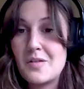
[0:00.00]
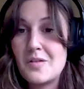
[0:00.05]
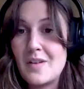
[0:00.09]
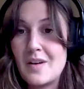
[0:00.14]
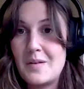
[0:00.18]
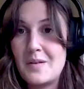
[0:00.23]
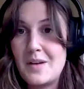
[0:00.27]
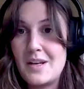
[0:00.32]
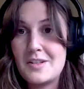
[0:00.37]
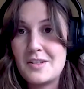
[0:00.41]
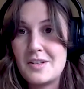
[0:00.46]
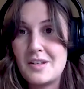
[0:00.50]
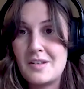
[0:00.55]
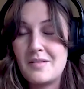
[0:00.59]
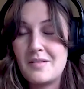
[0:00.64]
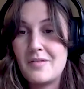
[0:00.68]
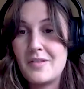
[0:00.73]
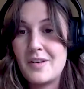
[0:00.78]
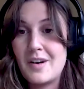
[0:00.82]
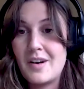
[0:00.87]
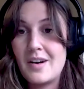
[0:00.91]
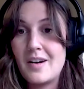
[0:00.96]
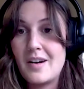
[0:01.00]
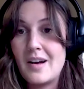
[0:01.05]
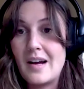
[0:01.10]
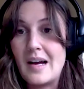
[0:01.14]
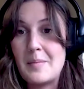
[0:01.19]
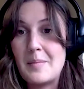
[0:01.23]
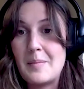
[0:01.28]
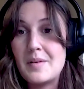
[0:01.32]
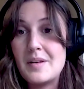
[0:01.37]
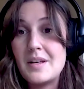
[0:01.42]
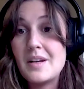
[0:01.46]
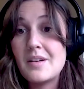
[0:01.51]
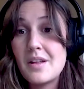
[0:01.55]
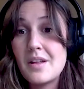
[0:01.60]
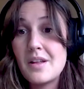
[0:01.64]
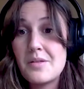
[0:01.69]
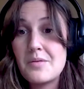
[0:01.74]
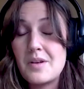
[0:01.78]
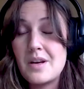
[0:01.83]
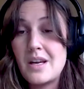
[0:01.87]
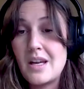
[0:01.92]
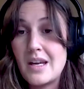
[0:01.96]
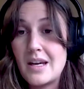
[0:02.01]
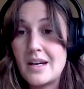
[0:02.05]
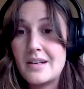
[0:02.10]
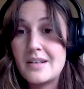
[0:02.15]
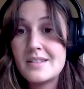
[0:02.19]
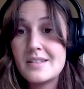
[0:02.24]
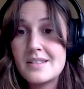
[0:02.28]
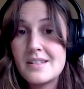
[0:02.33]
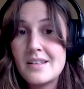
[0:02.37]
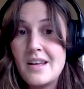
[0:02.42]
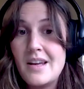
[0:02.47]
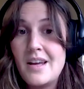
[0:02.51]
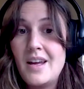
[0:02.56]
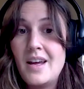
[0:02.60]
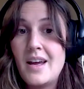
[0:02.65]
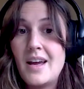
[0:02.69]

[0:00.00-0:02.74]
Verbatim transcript: Stroke Foundation for um, nearly three years